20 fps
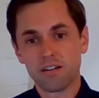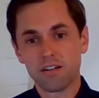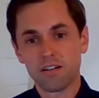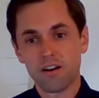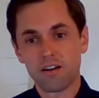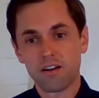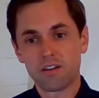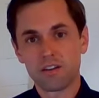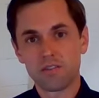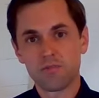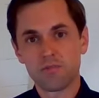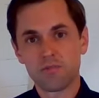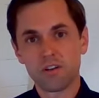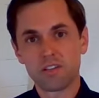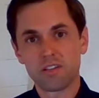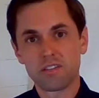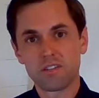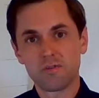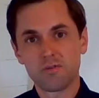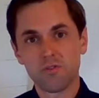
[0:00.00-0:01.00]
our good
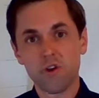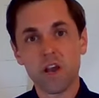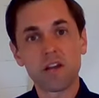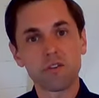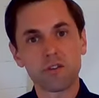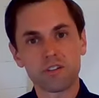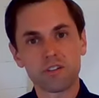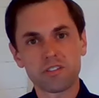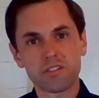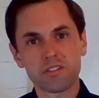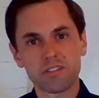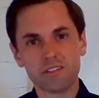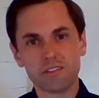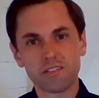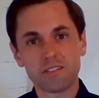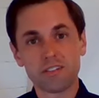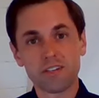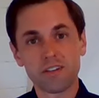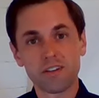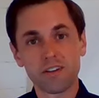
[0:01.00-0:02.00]
friends of
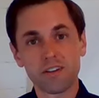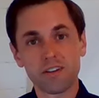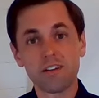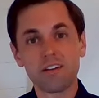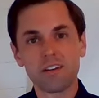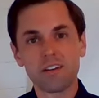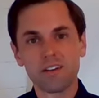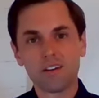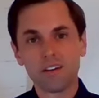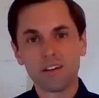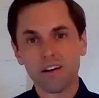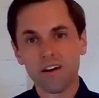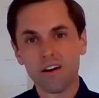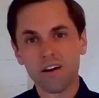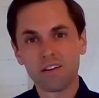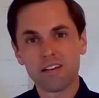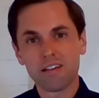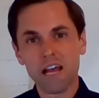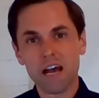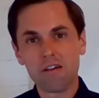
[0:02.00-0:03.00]
Frederickson's here
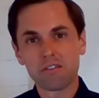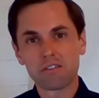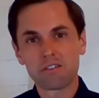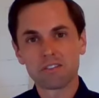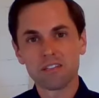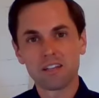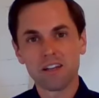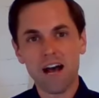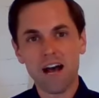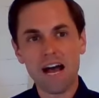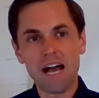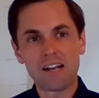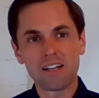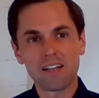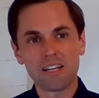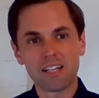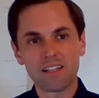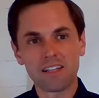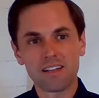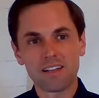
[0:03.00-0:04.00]
on Galveston
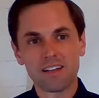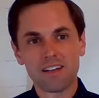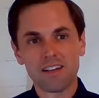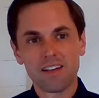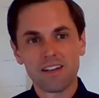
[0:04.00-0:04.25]
Island.